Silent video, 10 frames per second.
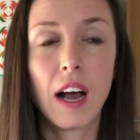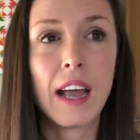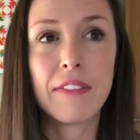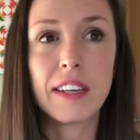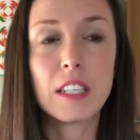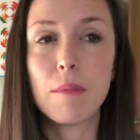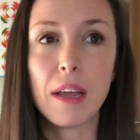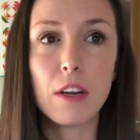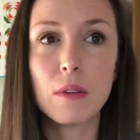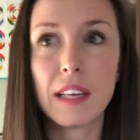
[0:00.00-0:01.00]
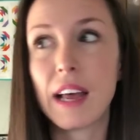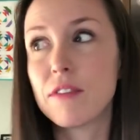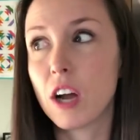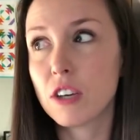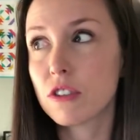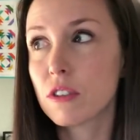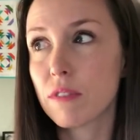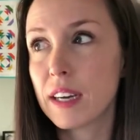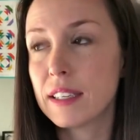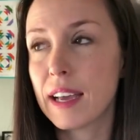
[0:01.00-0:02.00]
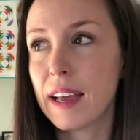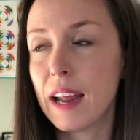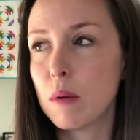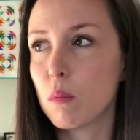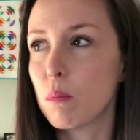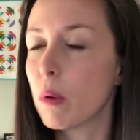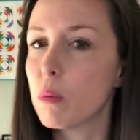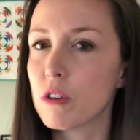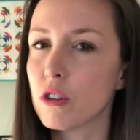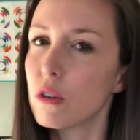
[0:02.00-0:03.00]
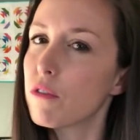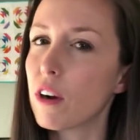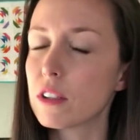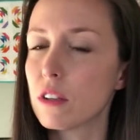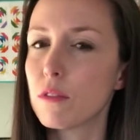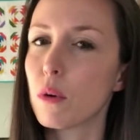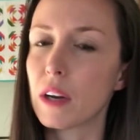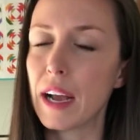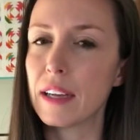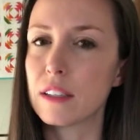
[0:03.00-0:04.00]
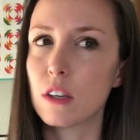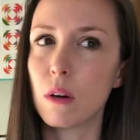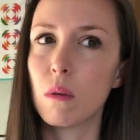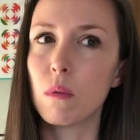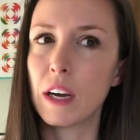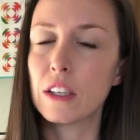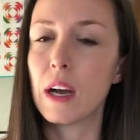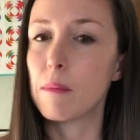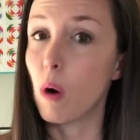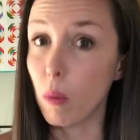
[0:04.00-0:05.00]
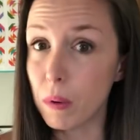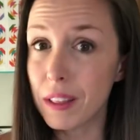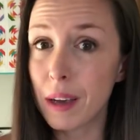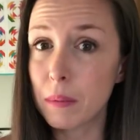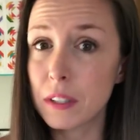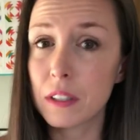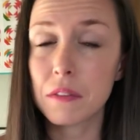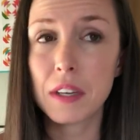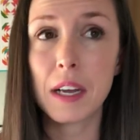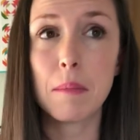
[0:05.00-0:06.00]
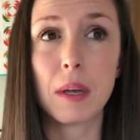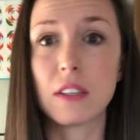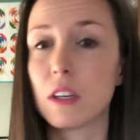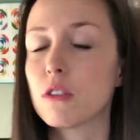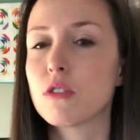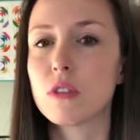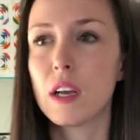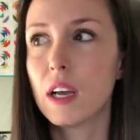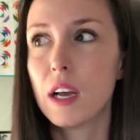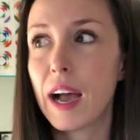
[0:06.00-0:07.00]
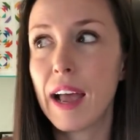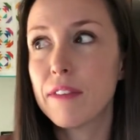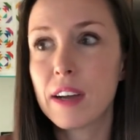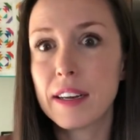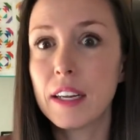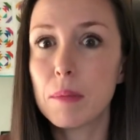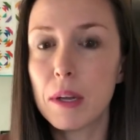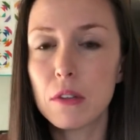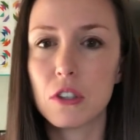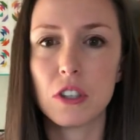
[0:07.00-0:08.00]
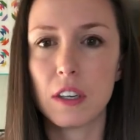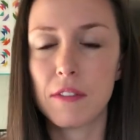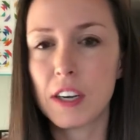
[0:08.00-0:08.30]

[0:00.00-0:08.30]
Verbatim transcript: I've got tomatoes that have not turned red yet, and but there's no frost on the forecast, so I, am hoping that we still have time because there's I haven't gotten any tomatoes this year.